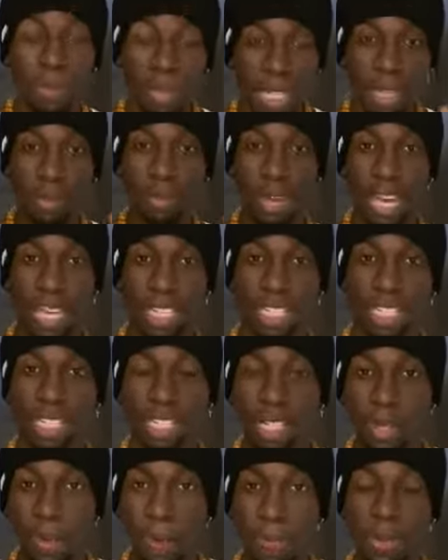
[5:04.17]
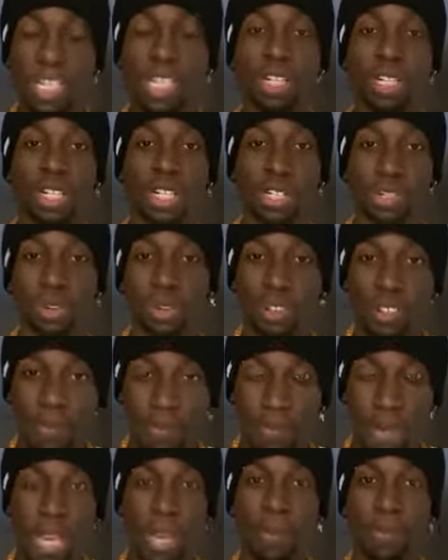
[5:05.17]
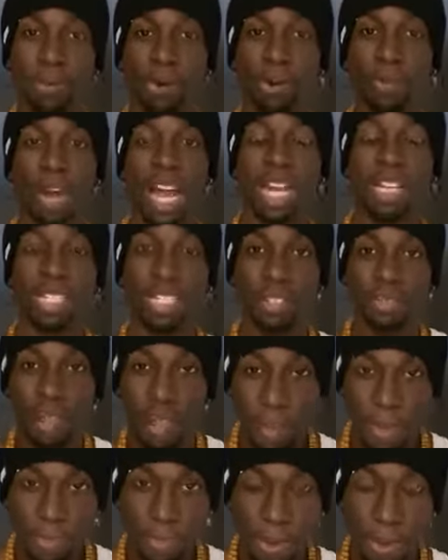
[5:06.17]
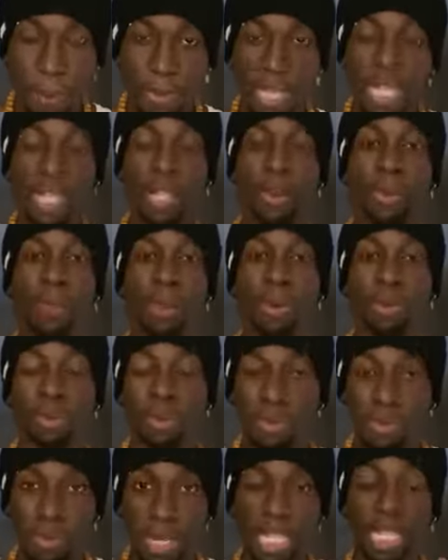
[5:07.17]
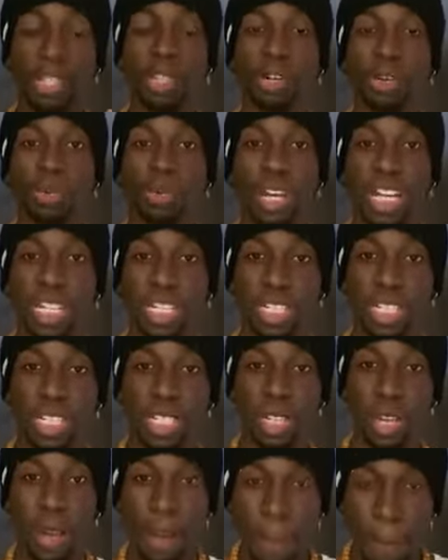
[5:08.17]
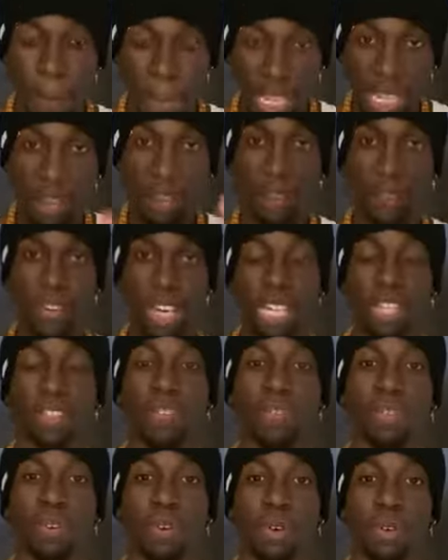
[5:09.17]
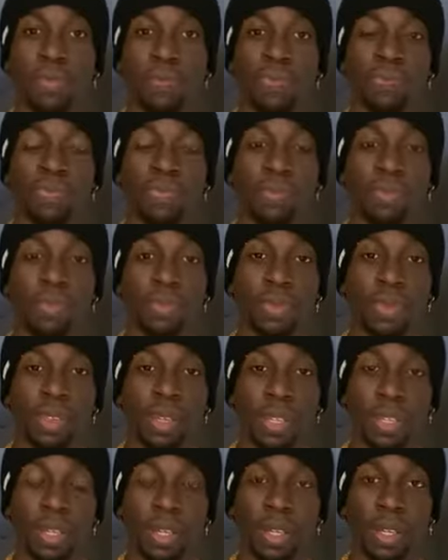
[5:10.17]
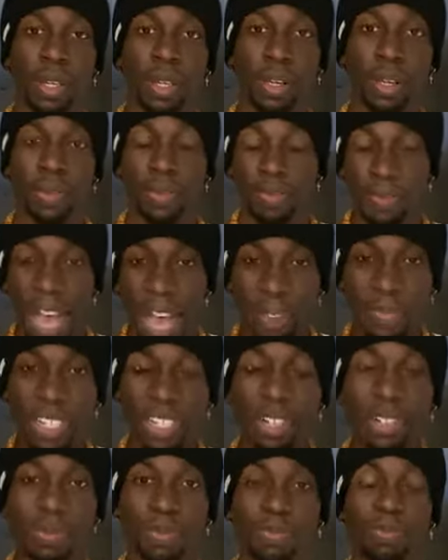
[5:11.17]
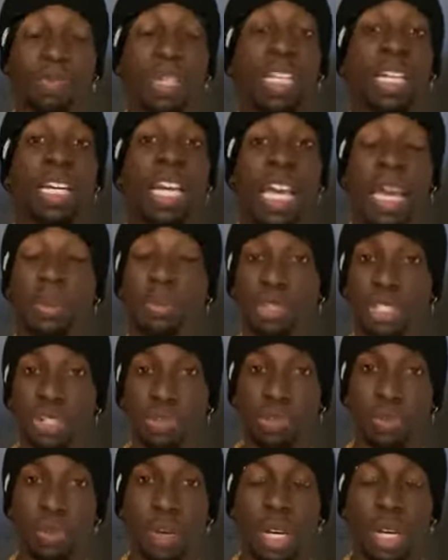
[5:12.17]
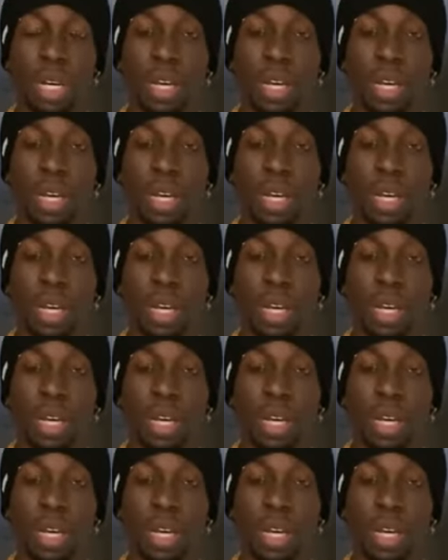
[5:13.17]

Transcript: being masculine, being assertive, being proactive, being bold, being courageous, being faithful, having being able to